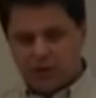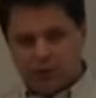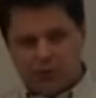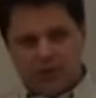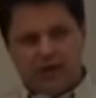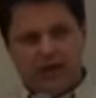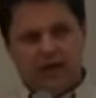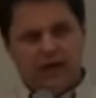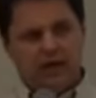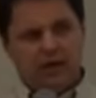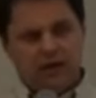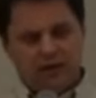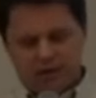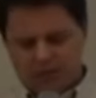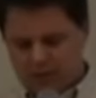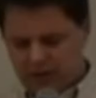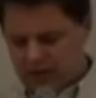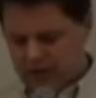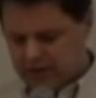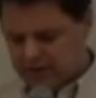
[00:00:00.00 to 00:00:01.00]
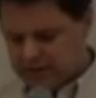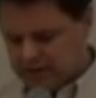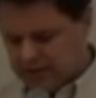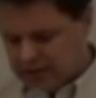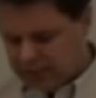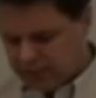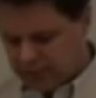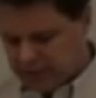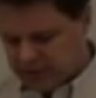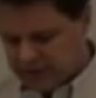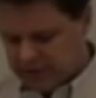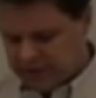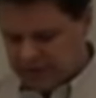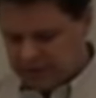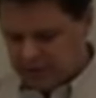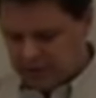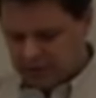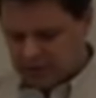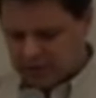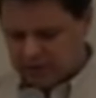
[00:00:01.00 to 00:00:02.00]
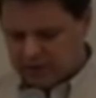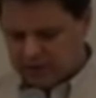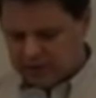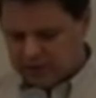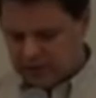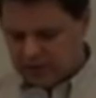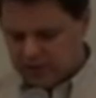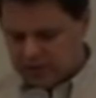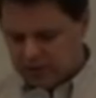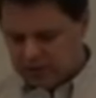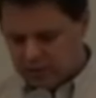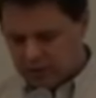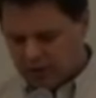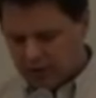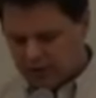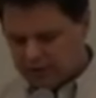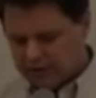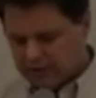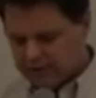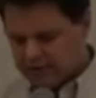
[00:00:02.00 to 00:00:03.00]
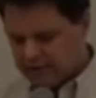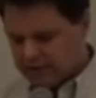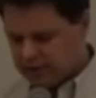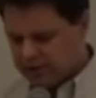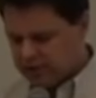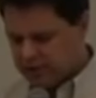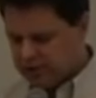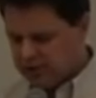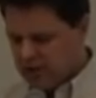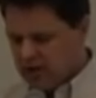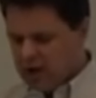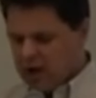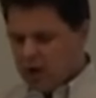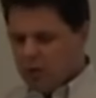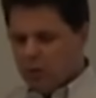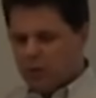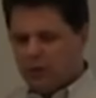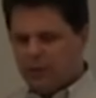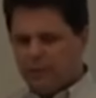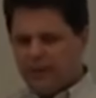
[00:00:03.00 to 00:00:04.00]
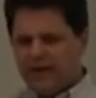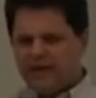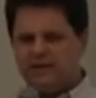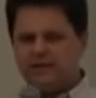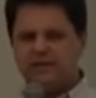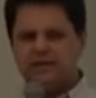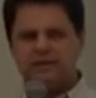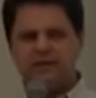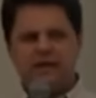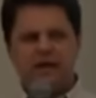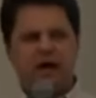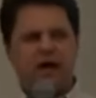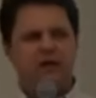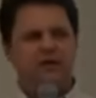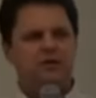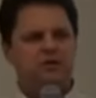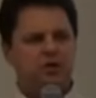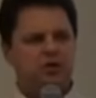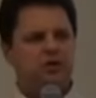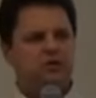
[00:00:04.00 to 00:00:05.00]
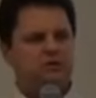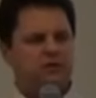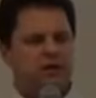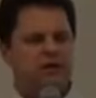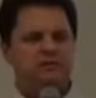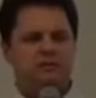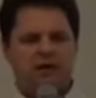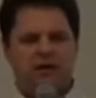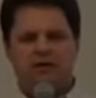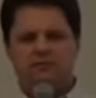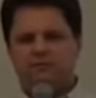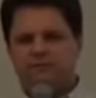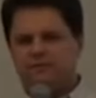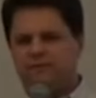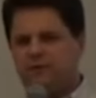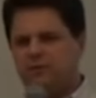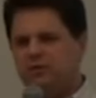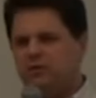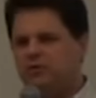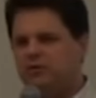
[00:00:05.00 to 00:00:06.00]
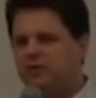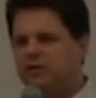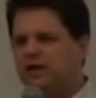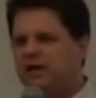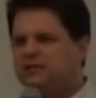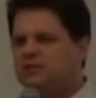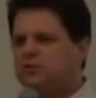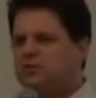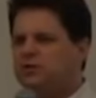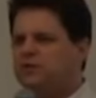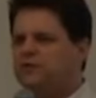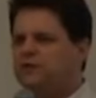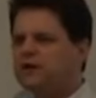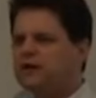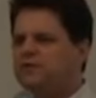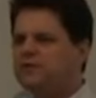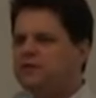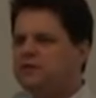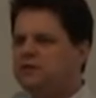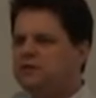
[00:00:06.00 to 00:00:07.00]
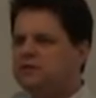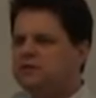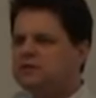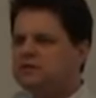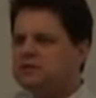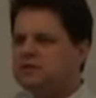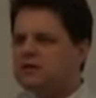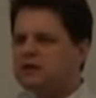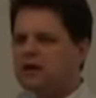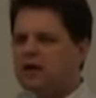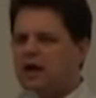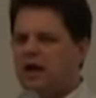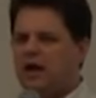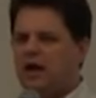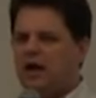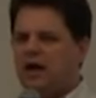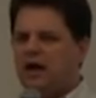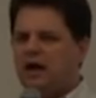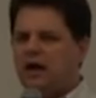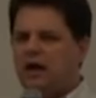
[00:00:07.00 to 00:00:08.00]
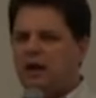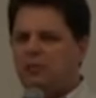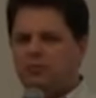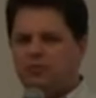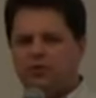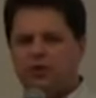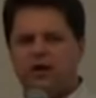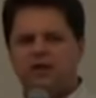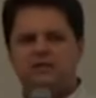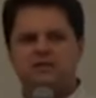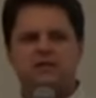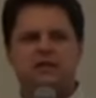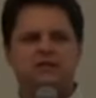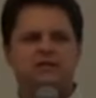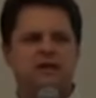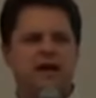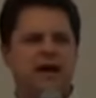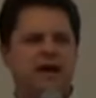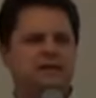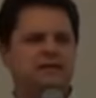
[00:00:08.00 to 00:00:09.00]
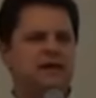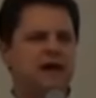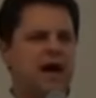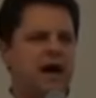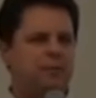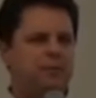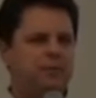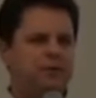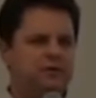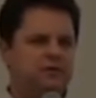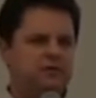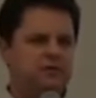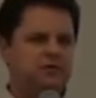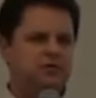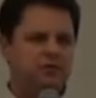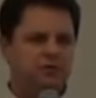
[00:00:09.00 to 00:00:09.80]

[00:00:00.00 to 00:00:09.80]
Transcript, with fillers: three, meaning state building, democratization, and marketization, were basically under, had, had I mean, over the last 25 years, uh, a process has happened in